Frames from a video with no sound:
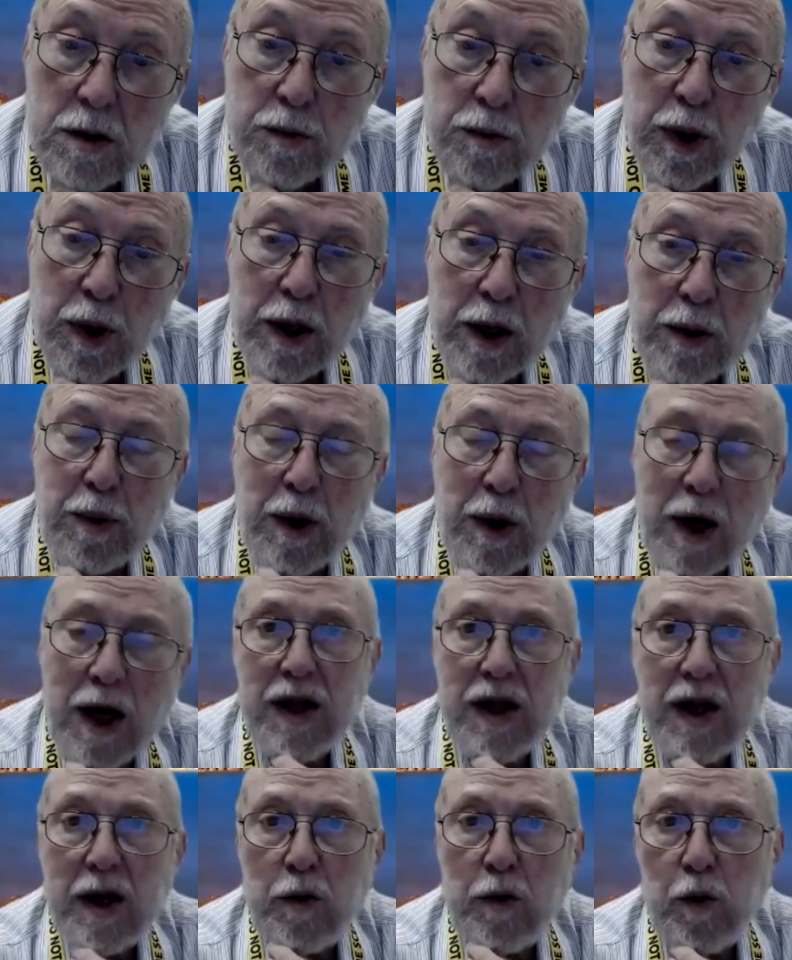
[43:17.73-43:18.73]
But I
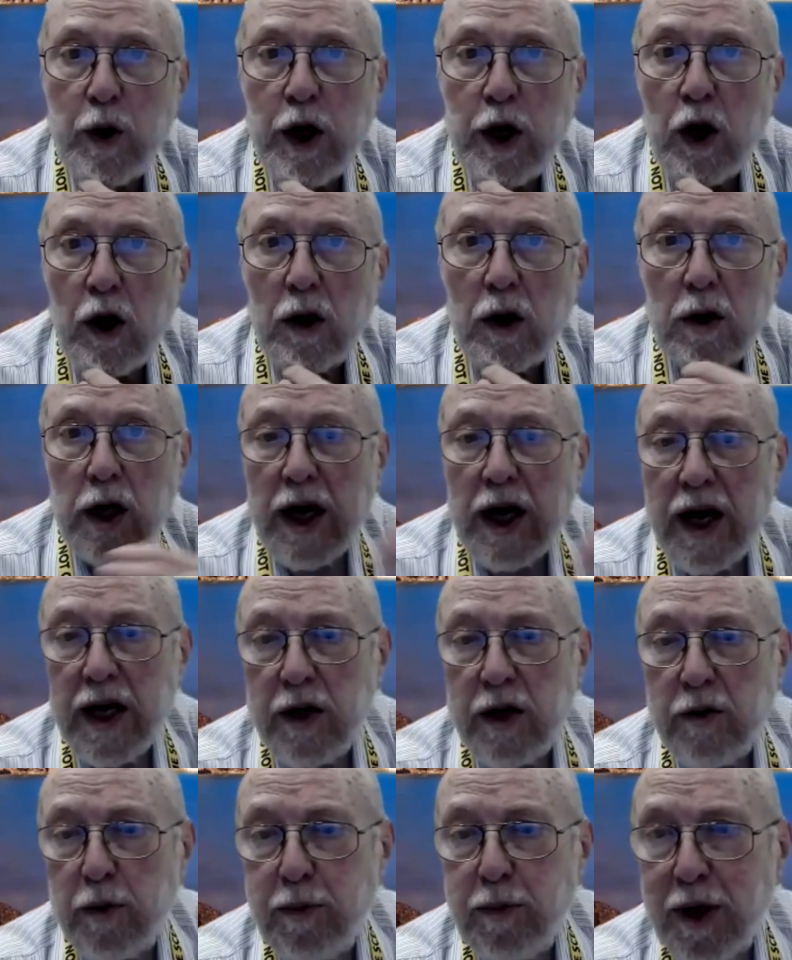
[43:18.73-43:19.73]
think we all are
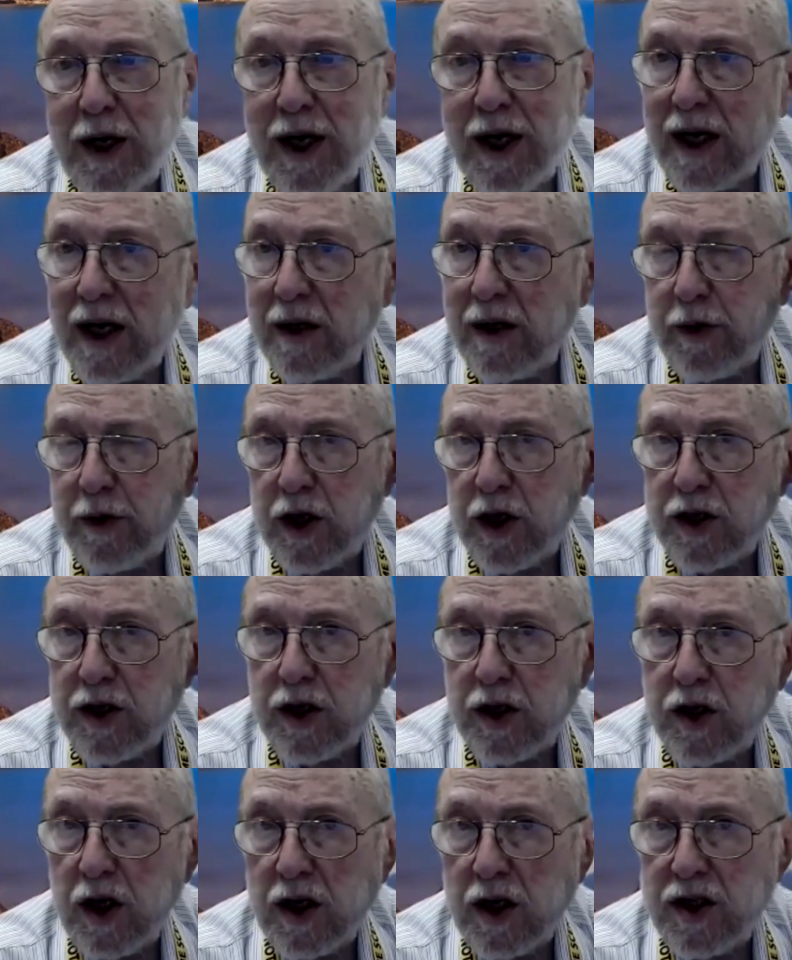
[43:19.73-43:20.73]
heading with ponatinib because of
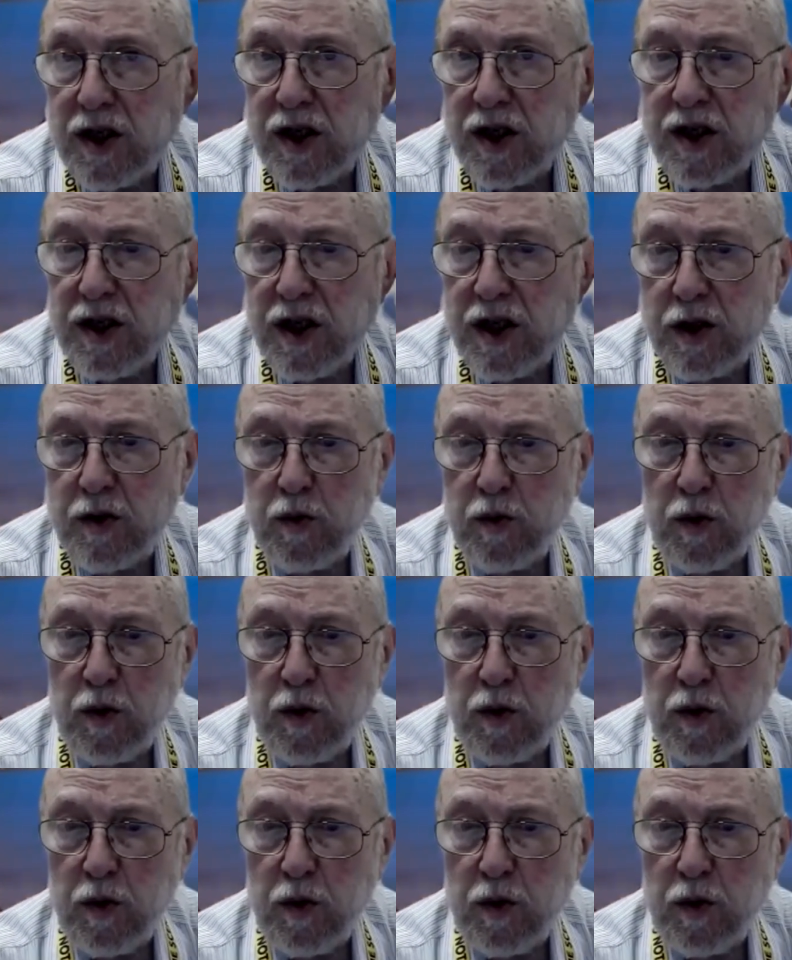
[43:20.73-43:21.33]
toxicities.